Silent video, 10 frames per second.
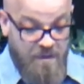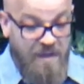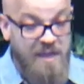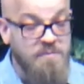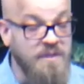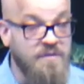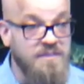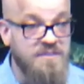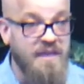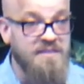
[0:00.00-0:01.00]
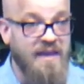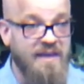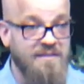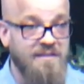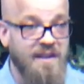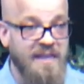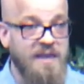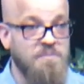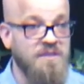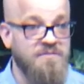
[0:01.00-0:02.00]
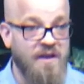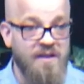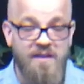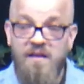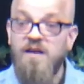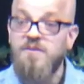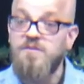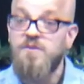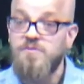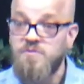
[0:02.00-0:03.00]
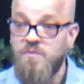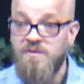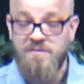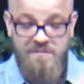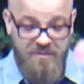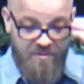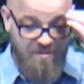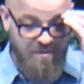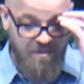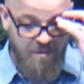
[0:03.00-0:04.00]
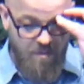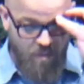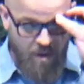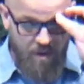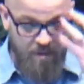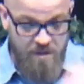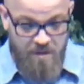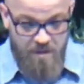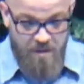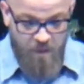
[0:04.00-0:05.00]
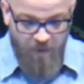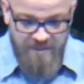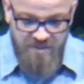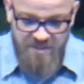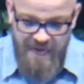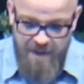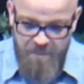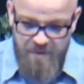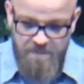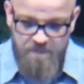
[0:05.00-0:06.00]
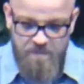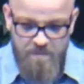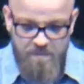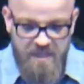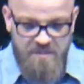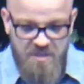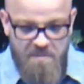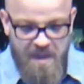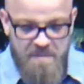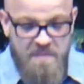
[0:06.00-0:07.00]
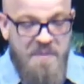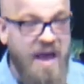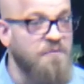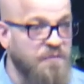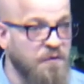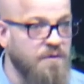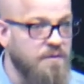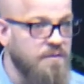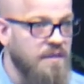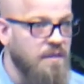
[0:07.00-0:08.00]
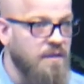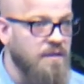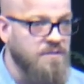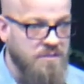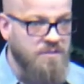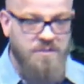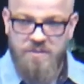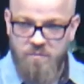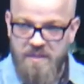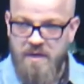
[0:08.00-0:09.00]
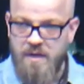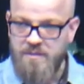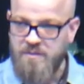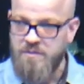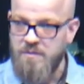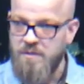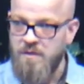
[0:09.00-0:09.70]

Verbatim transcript: I can't believe I said that. I can't believe I uttered those words. Why? And why does this happen? Because there may be bad fruit that exists within us.